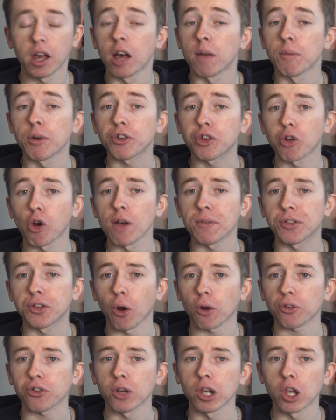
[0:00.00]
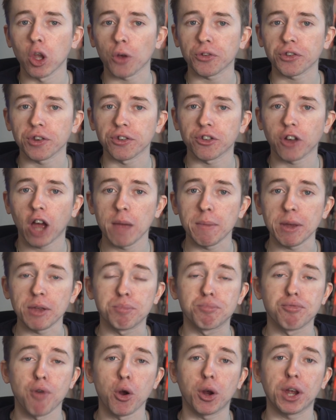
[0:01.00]
The story of Doctor Who Lost in Time is
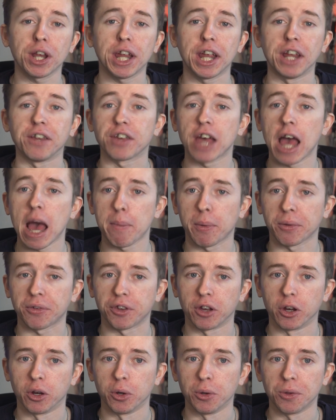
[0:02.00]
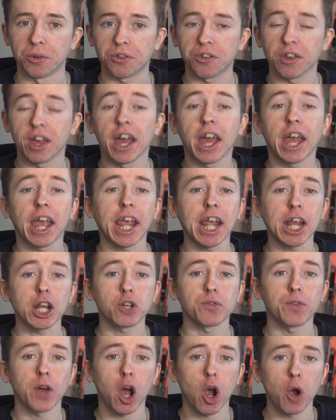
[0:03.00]
broken into episodes, each of
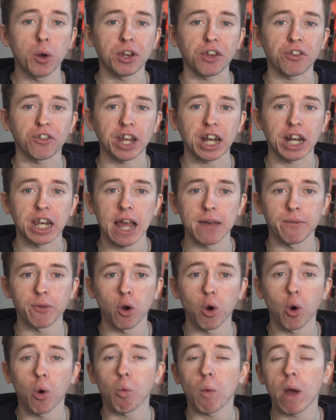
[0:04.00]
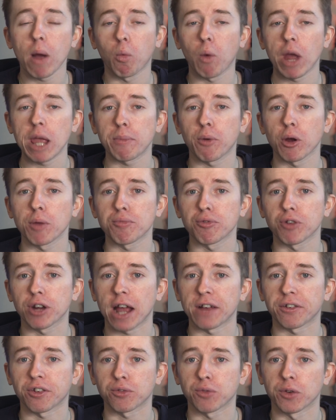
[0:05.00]
their own distinct level where waypoint
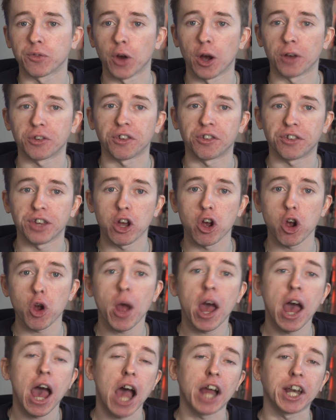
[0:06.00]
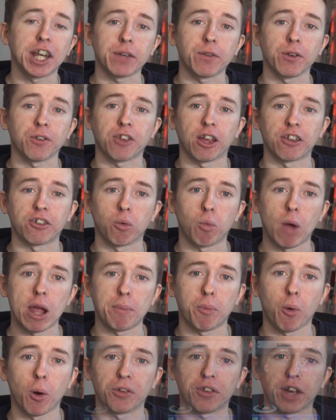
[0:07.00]
progresses reverts to 0 and different sets of
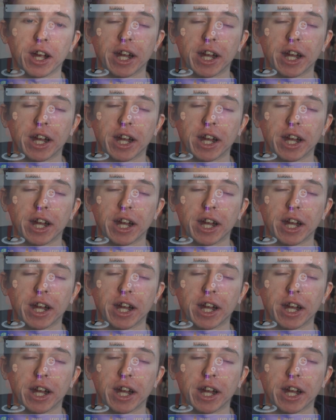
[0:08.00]
waypoints and